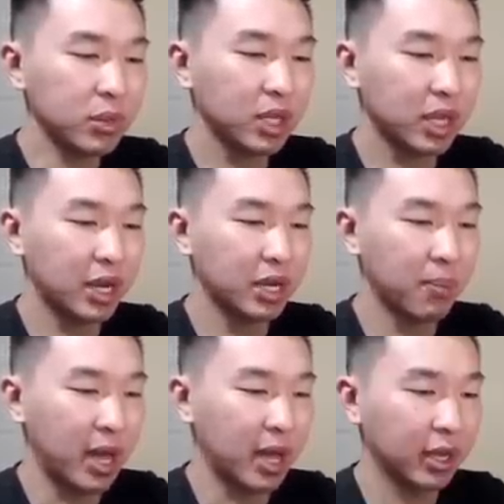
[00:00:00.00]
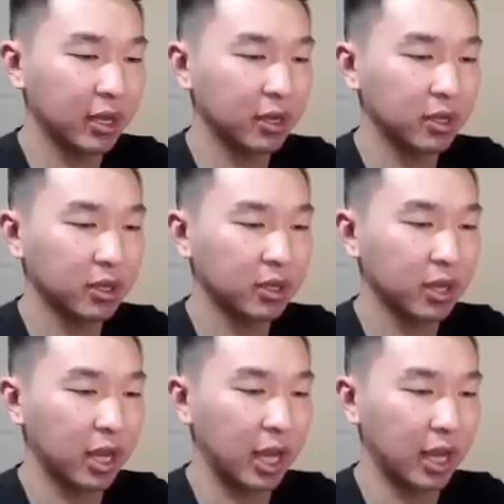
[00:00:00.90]
Got it in a mag,
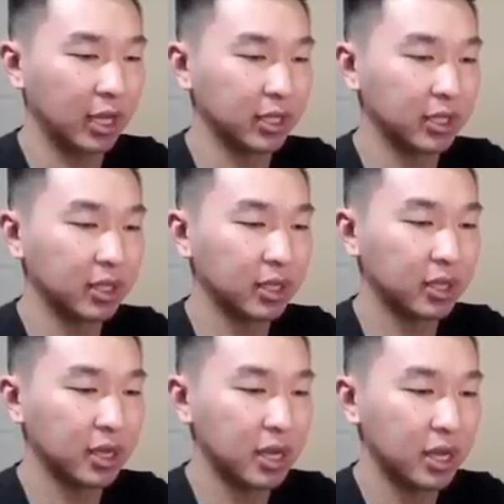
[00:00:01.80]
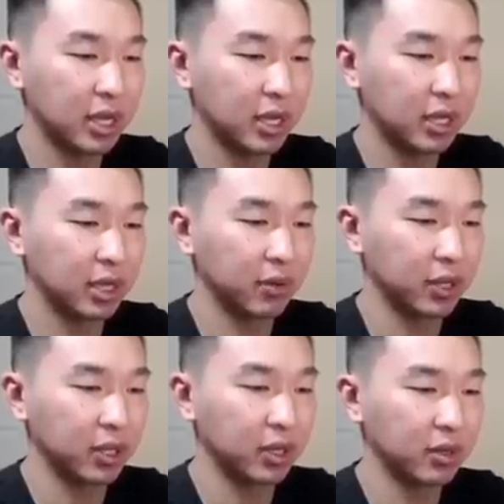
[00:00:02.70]
and there we
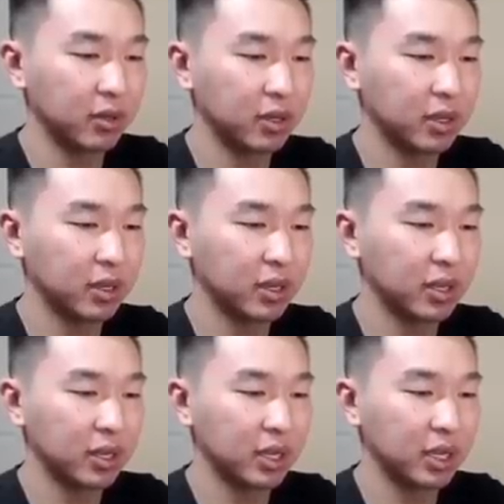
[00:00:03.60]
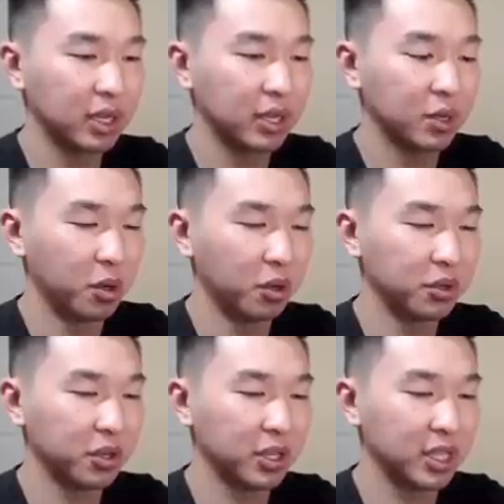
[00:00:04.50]
go.
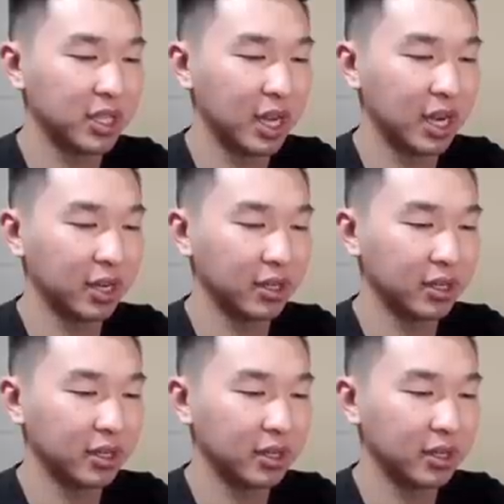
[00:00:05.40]
Older design.